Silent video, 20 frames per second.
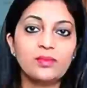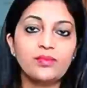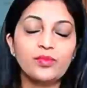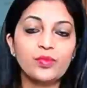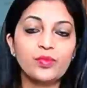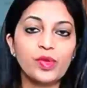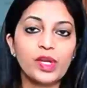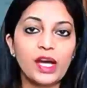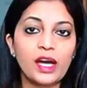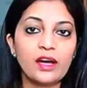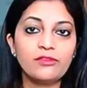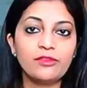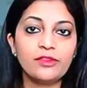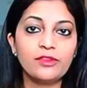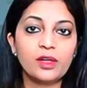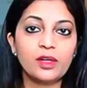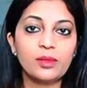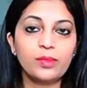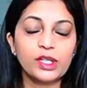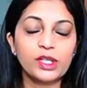We have
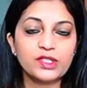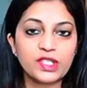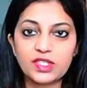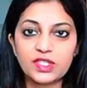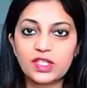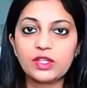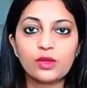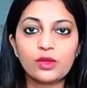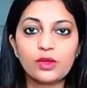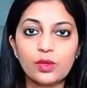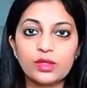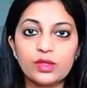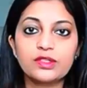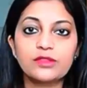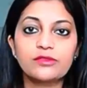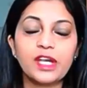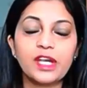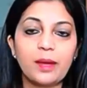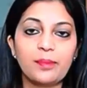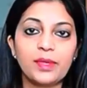about 60 crores of
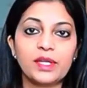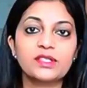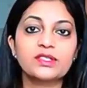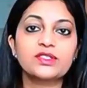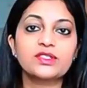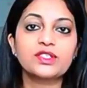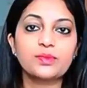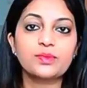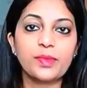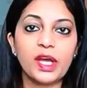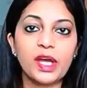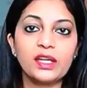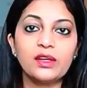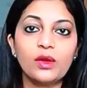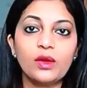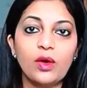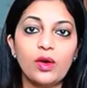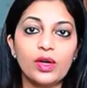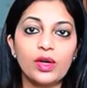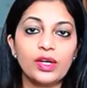CapEx to spend
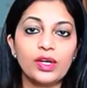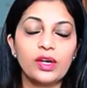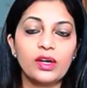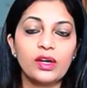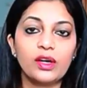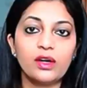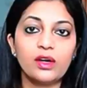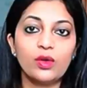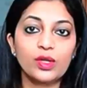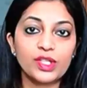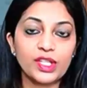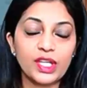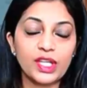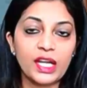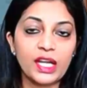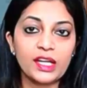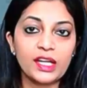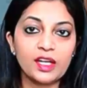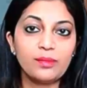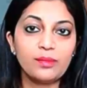on a hotel
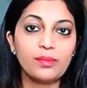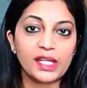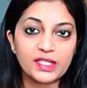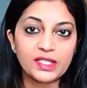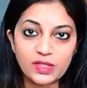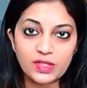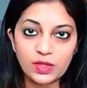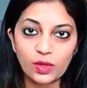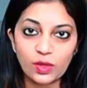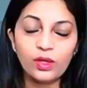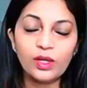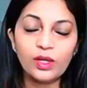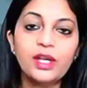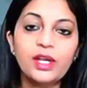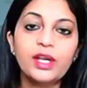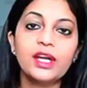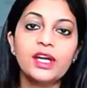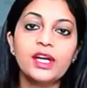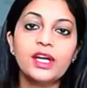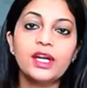in Mysore.
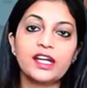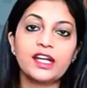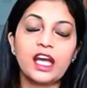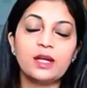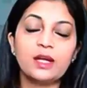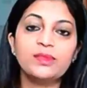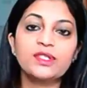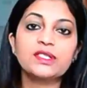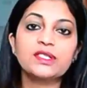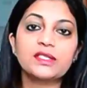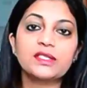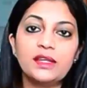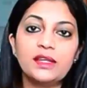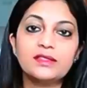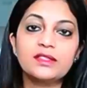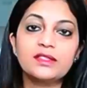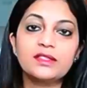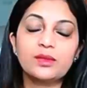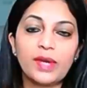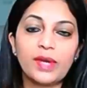It's an Ibis Styles
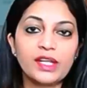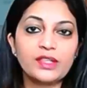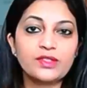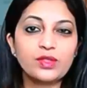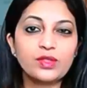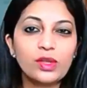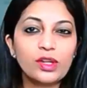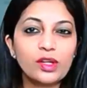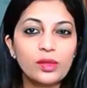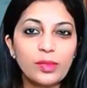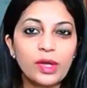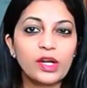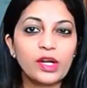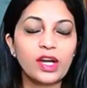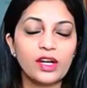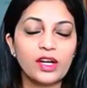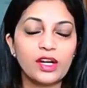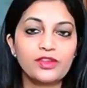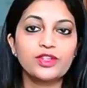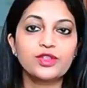in Mysore and about
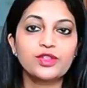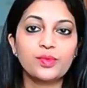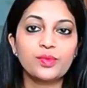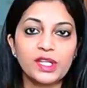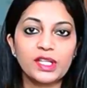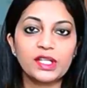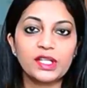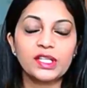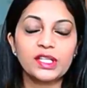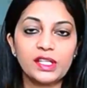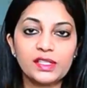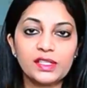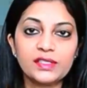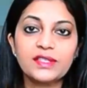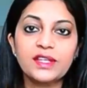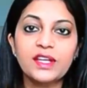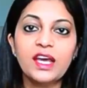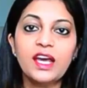120 keys.